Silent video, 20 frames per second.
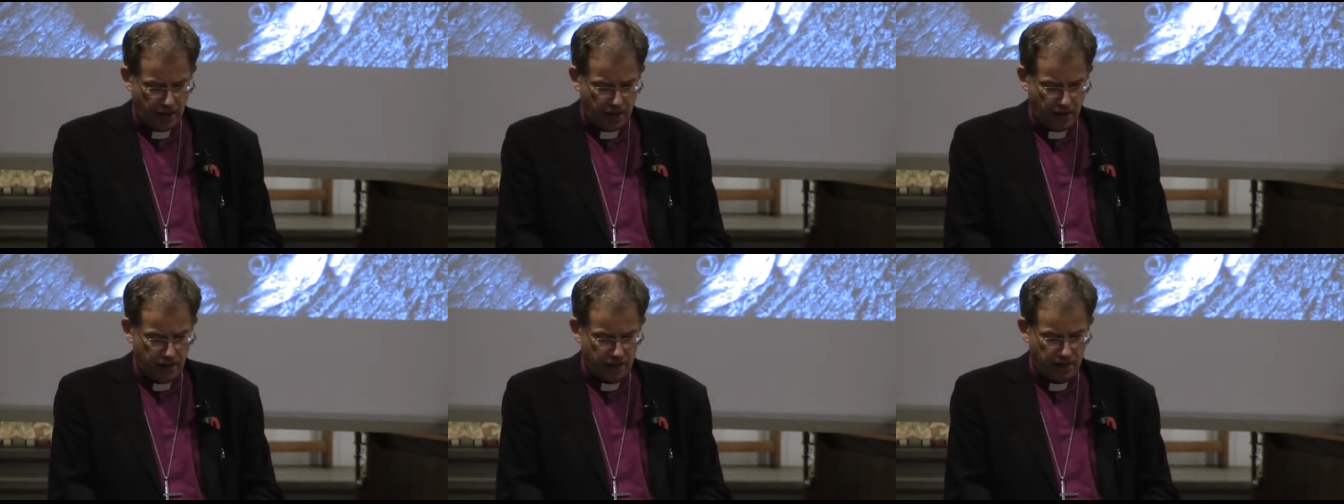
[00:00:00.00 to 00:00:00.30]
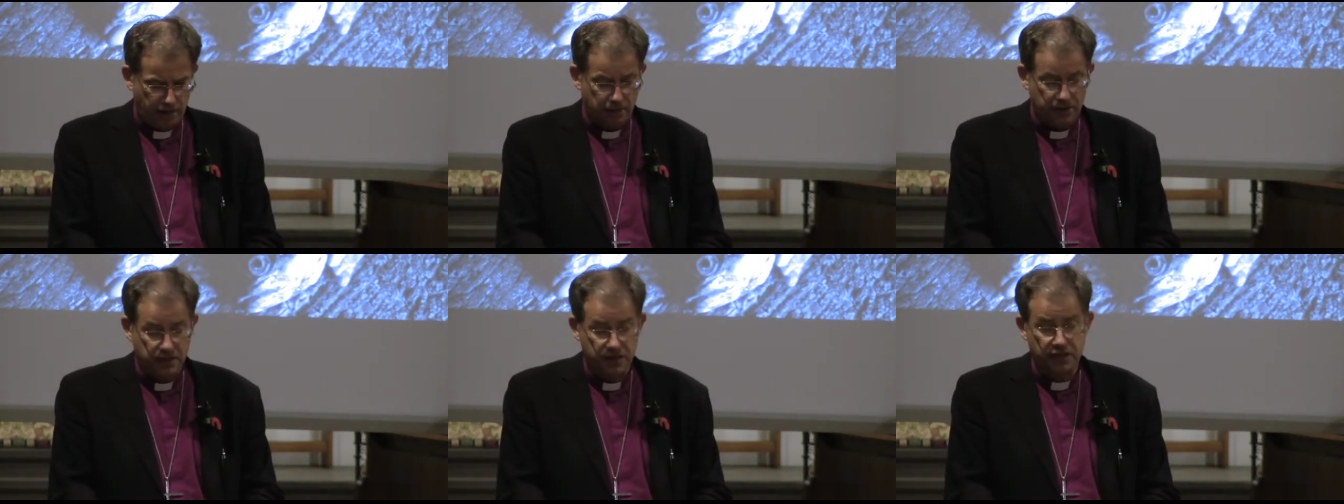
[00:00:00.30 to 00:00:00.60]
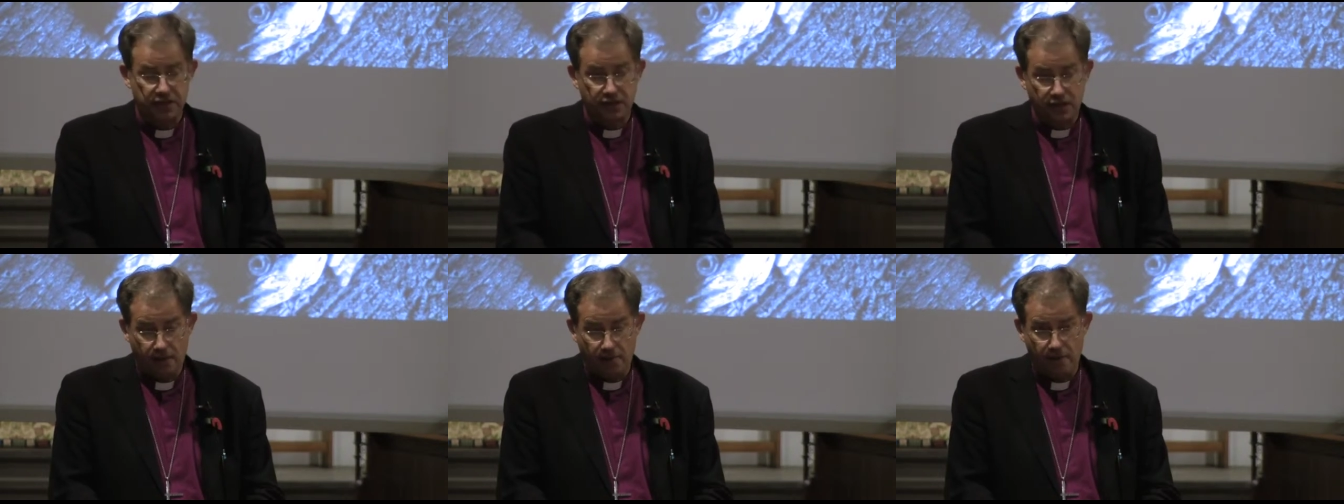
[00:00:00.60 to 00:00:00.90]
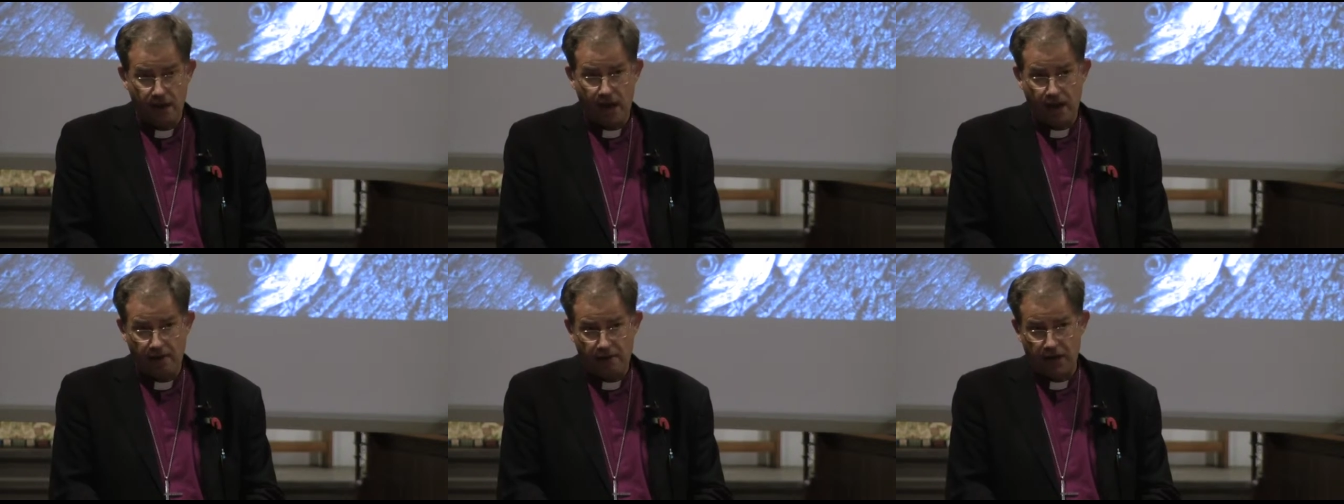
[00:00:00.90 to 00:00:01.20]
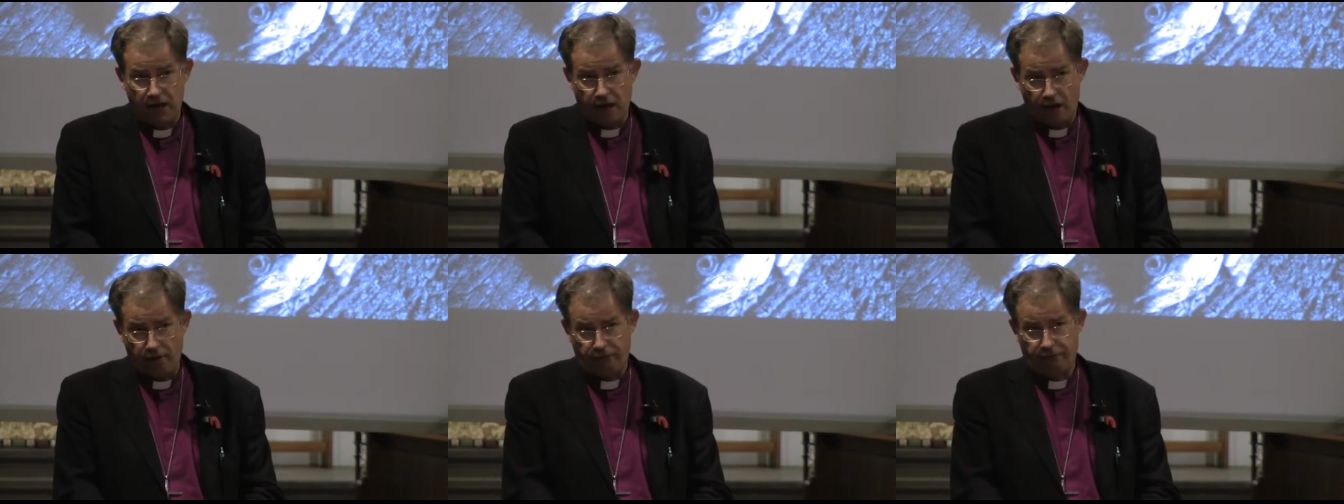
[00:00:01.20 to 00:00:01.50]
And there is somehow
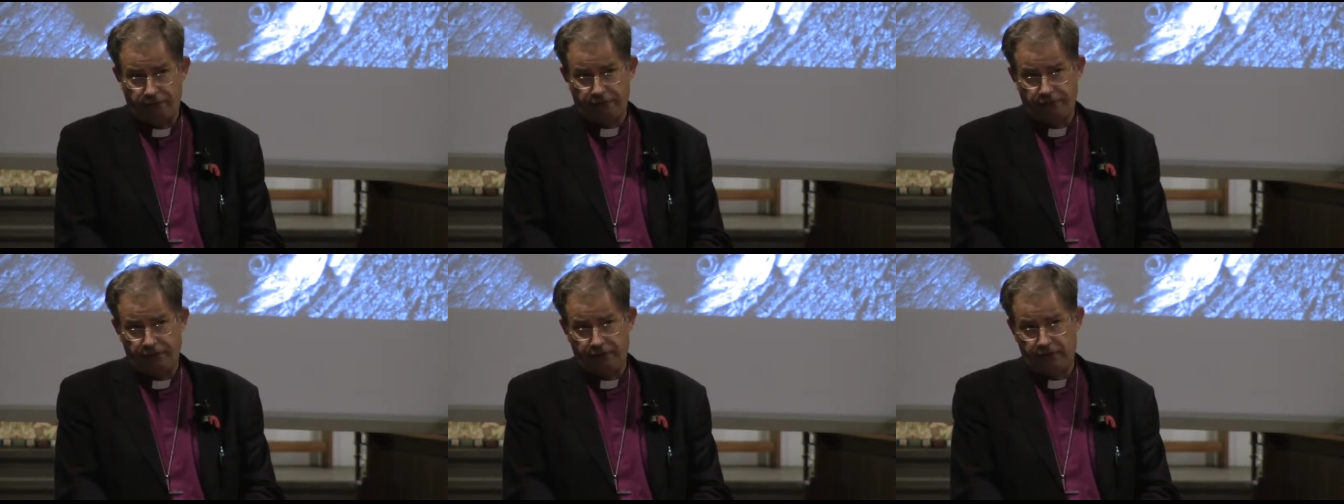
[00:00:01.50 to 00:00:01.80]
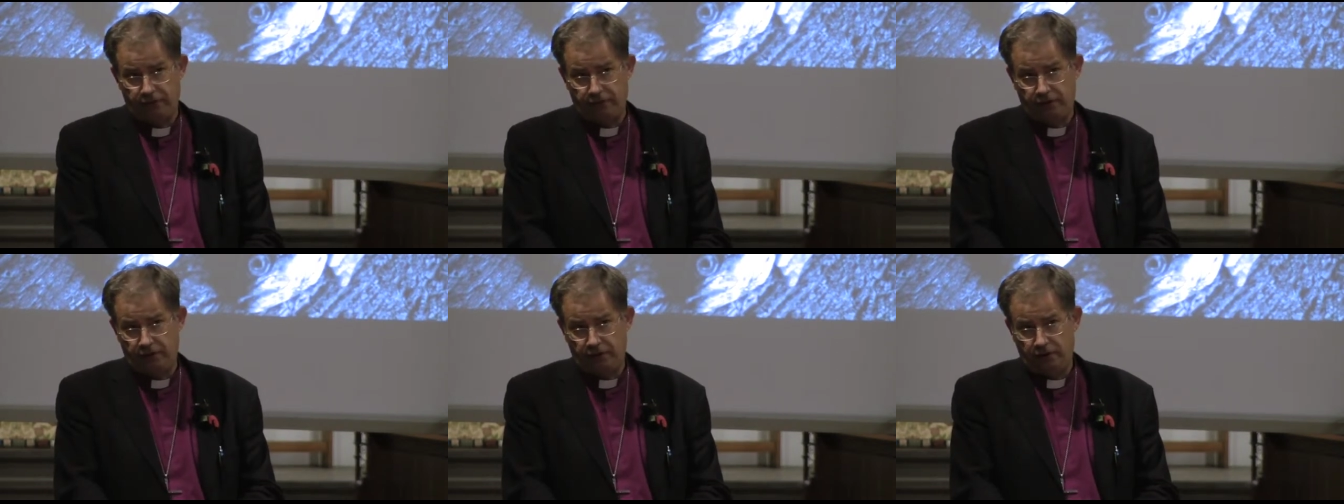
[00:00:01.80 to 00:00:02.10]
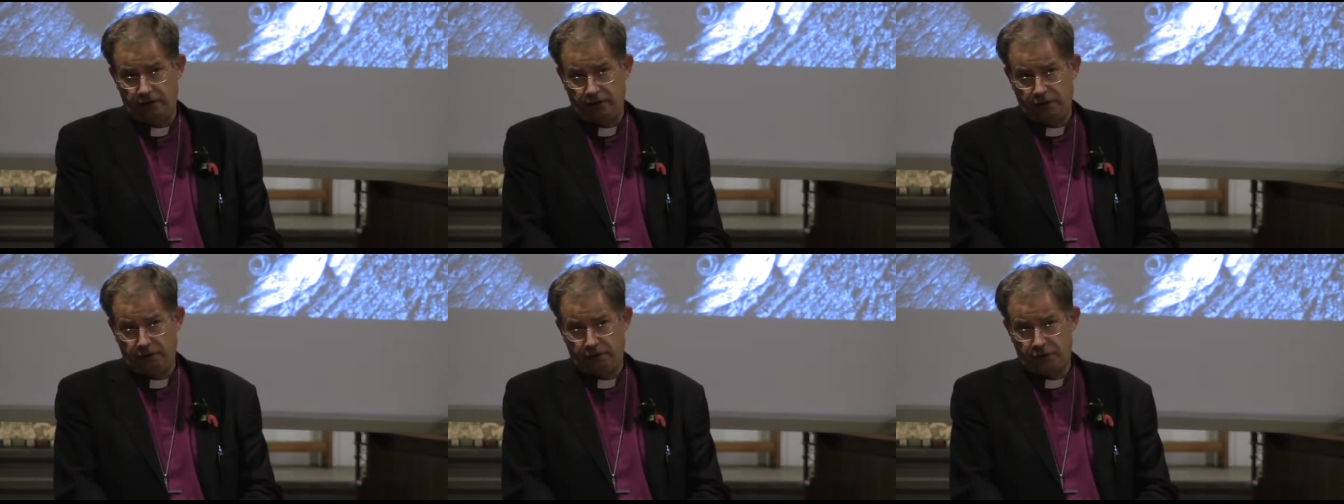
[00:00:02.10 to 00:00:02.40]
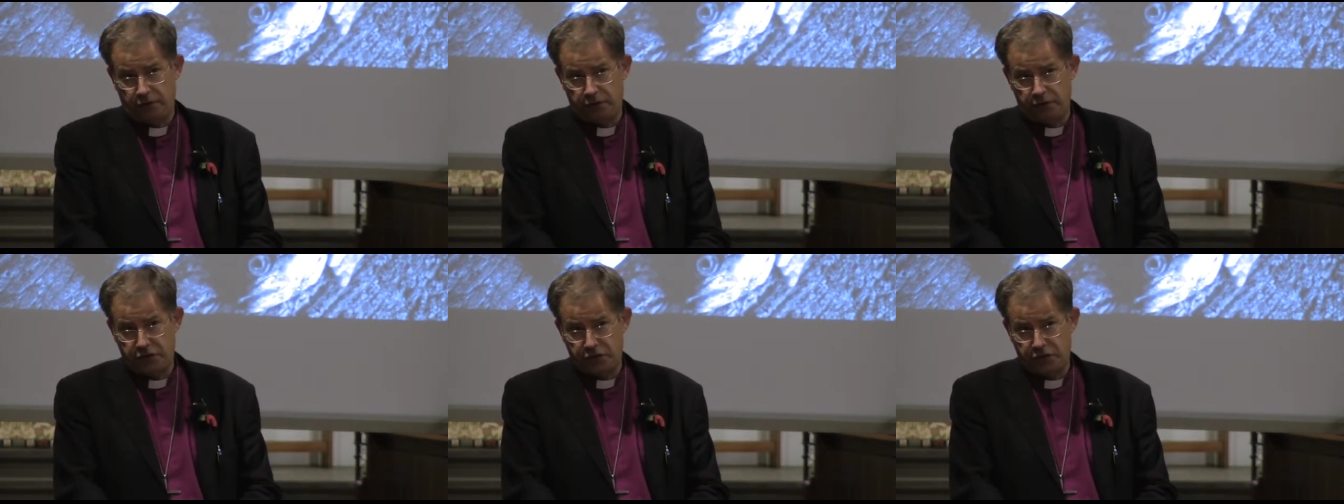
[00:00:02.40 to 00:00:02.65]
enough for